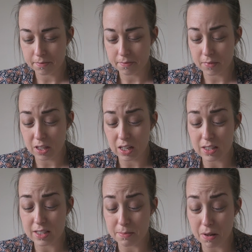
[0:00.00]
You
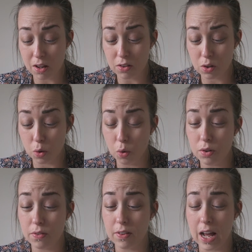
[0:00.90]
can smell the
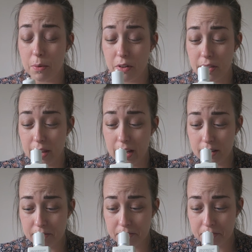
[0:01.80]
cornflour in
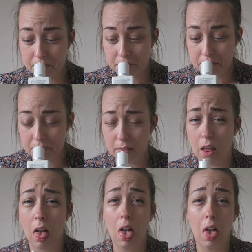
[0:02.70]
that.
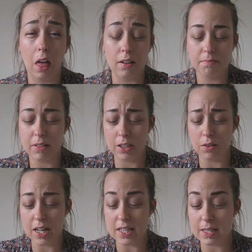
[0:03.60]
Ugh, I
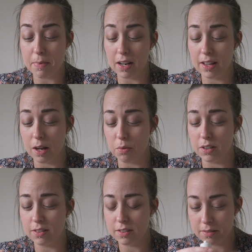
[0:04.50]
don't like the smell of that
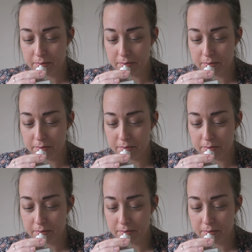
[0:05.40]
one.